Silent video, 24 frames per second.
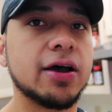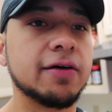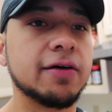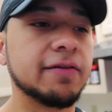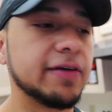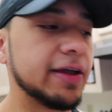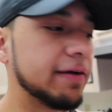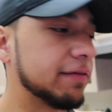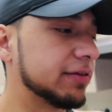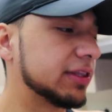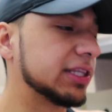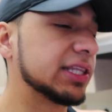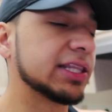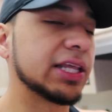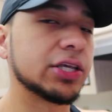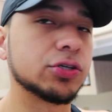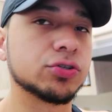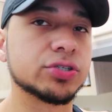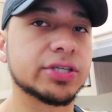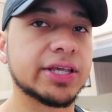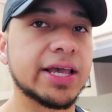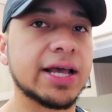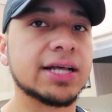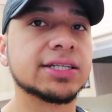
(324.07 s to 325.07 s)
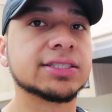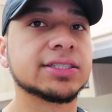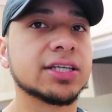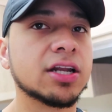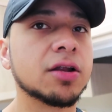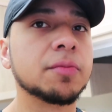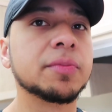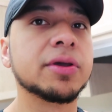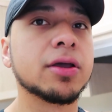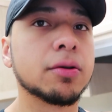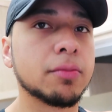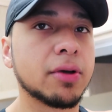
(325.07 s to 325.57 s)
of everything that you scan is gonna
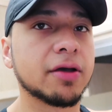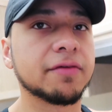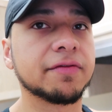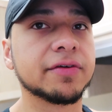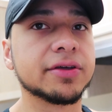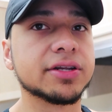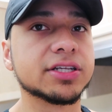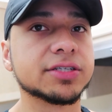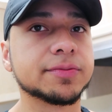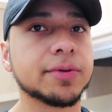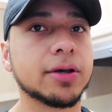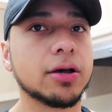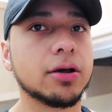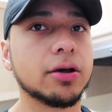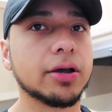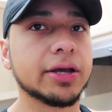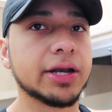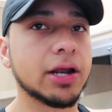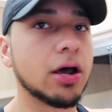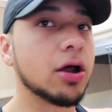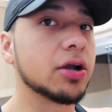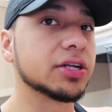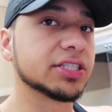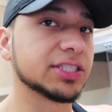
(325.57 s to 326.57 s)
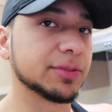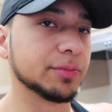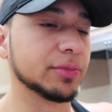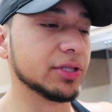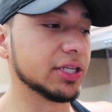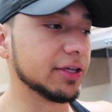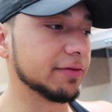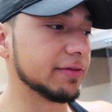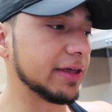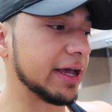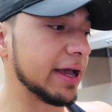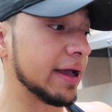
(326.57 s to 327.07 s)
be on MyFitnessPal, and I honestly
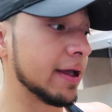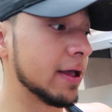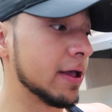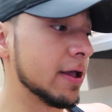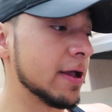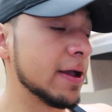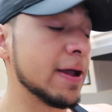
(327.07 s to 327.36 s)
believe that.